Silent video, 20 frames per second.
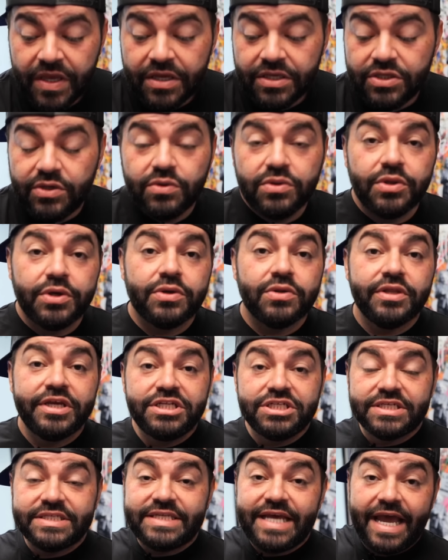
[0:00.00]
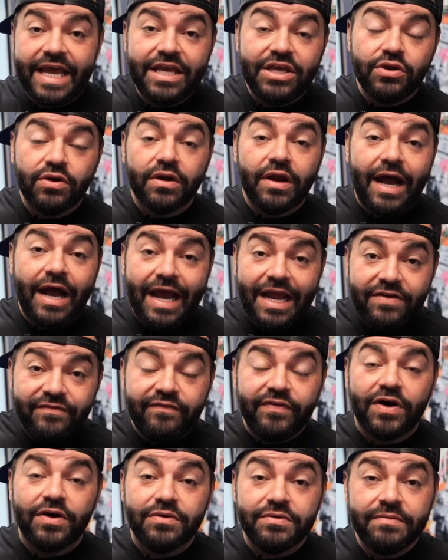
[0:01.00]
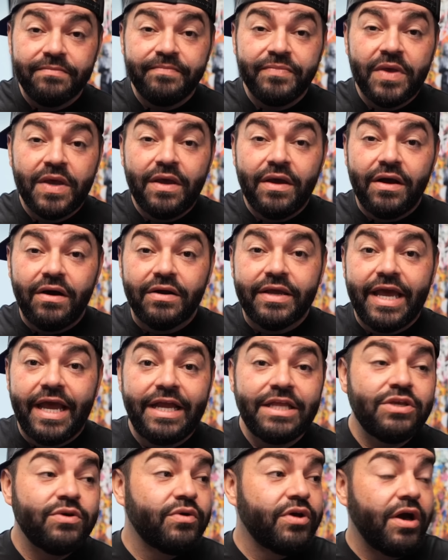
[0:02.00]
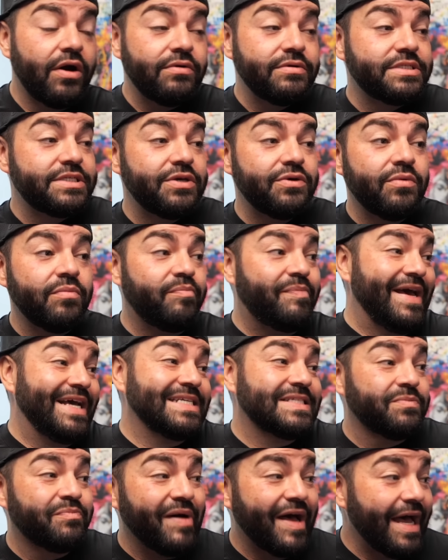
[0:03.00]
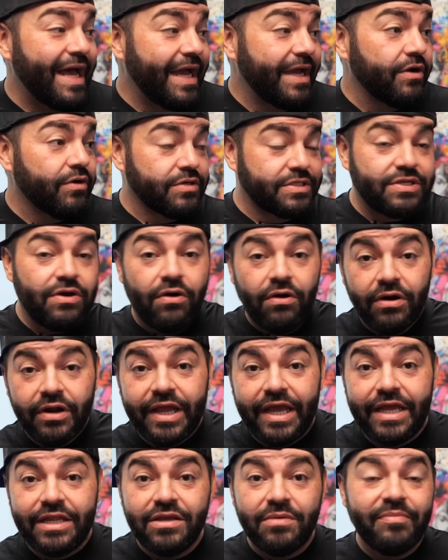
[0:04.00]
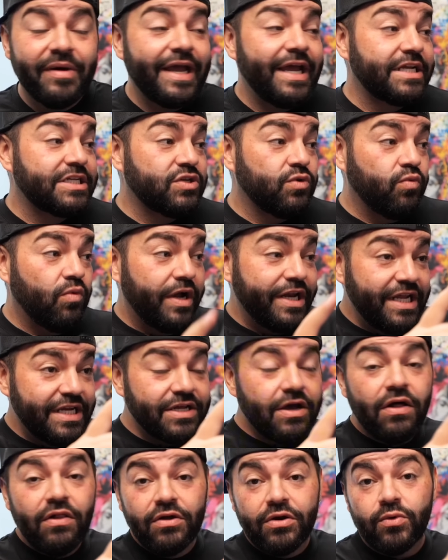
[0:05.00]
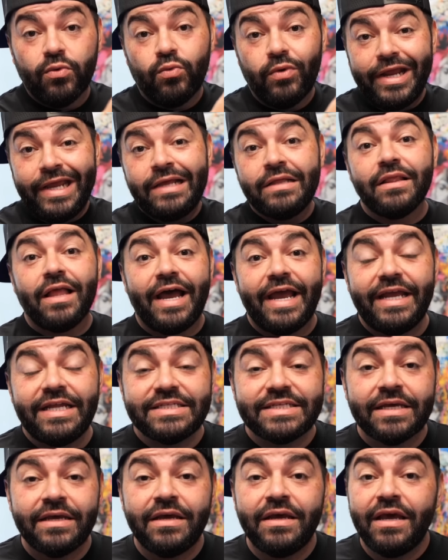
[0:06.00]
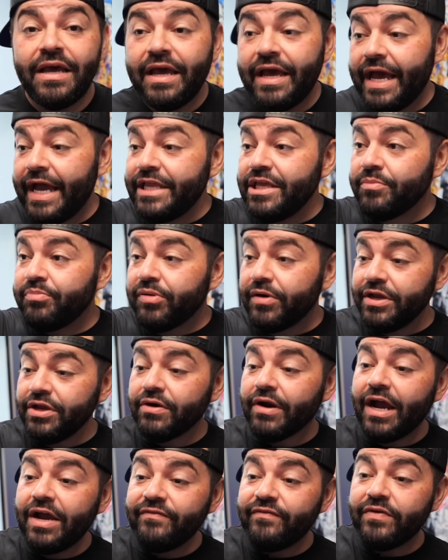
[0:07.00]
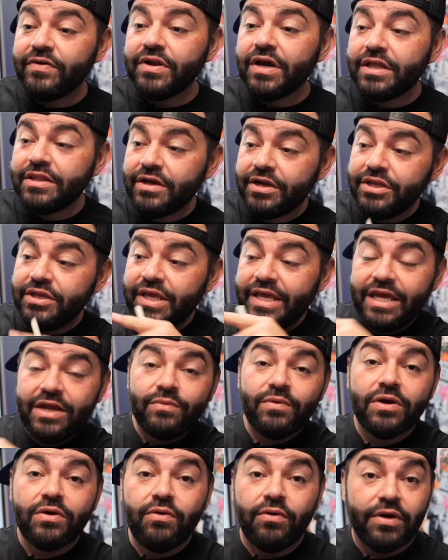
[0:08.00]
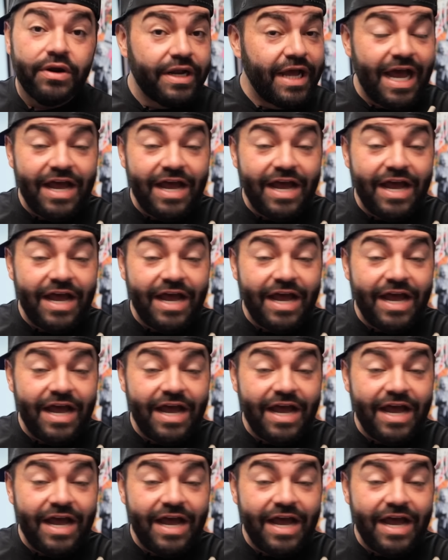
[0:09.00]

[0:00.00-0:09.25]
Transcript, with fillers: You literally just take your iPhone, okay, and you go to Best Buy or Target and you buy a $20 ring light and you put your iPhone on there and you hit record.